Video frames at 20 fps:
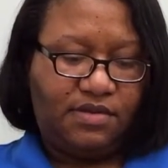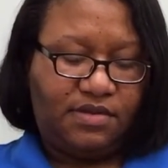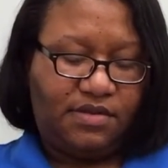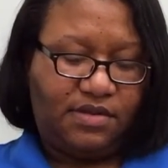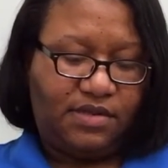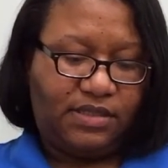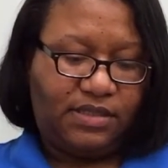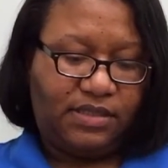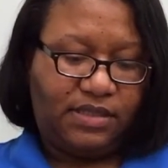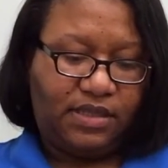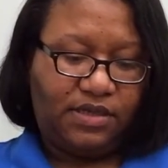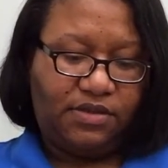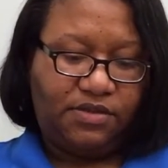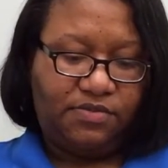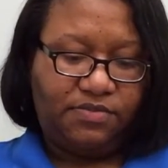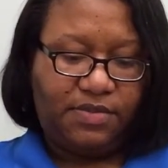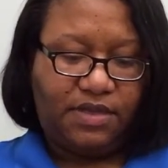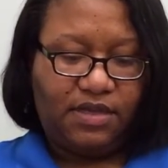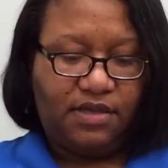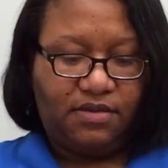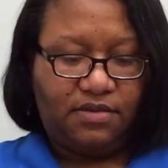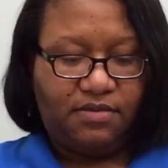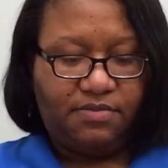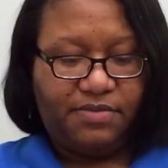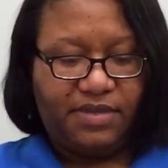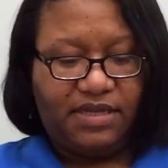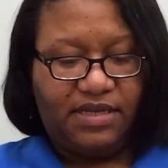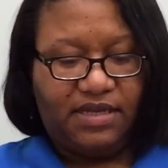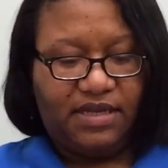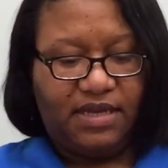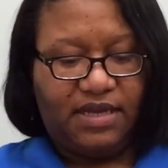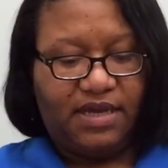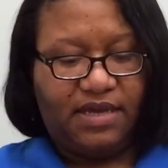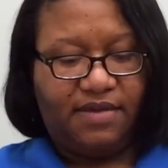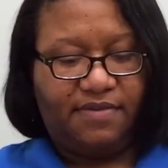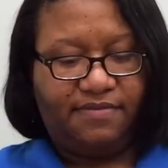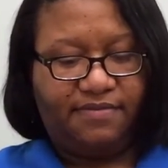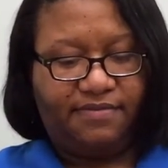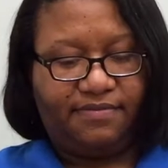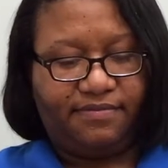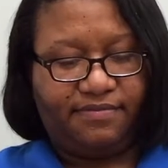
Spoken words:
It's like you're making a beanie hat.